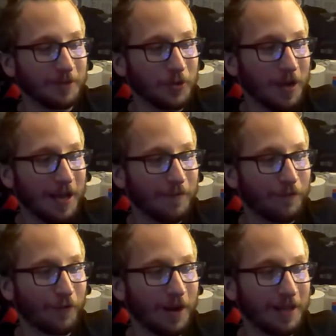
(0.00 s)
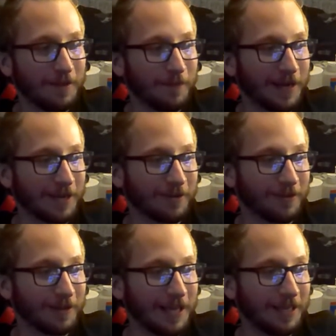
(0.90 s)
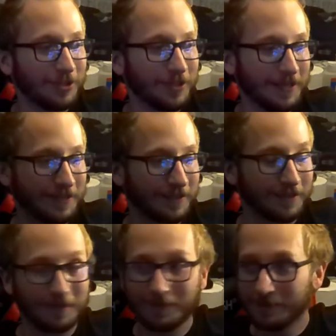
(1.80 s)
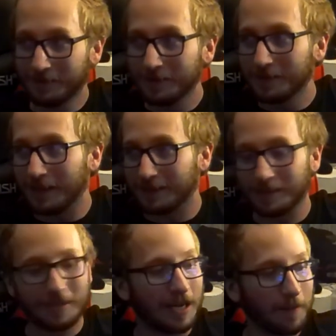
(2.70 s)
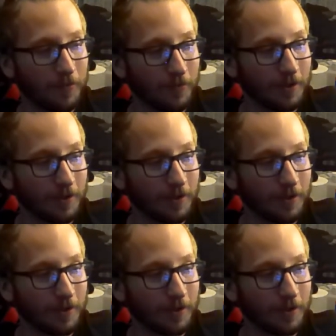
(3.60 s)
you have Freddy, Michael, and Jason as the top three.